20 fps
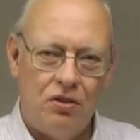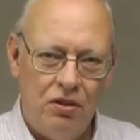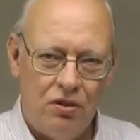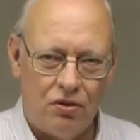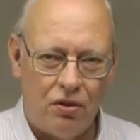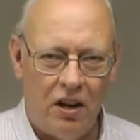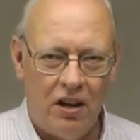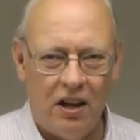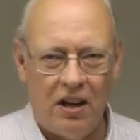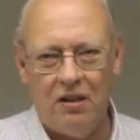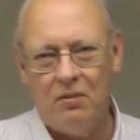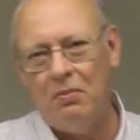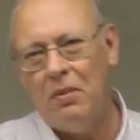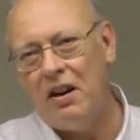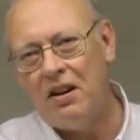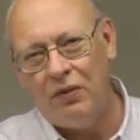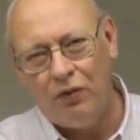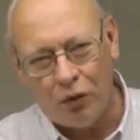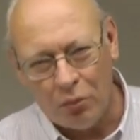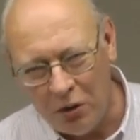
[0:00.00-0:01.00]
you're trying to get
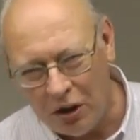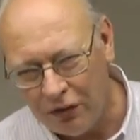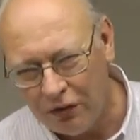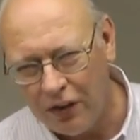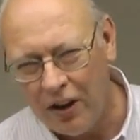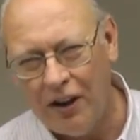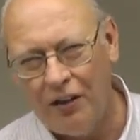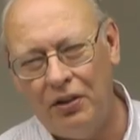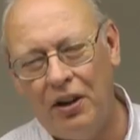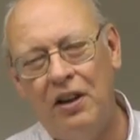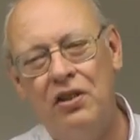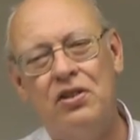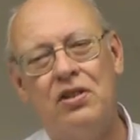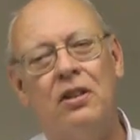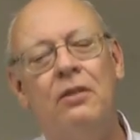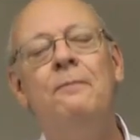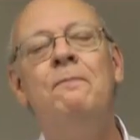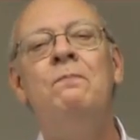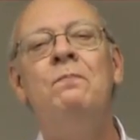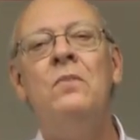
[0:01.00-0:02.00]
money from their
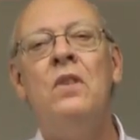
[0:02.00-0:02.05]
foundation.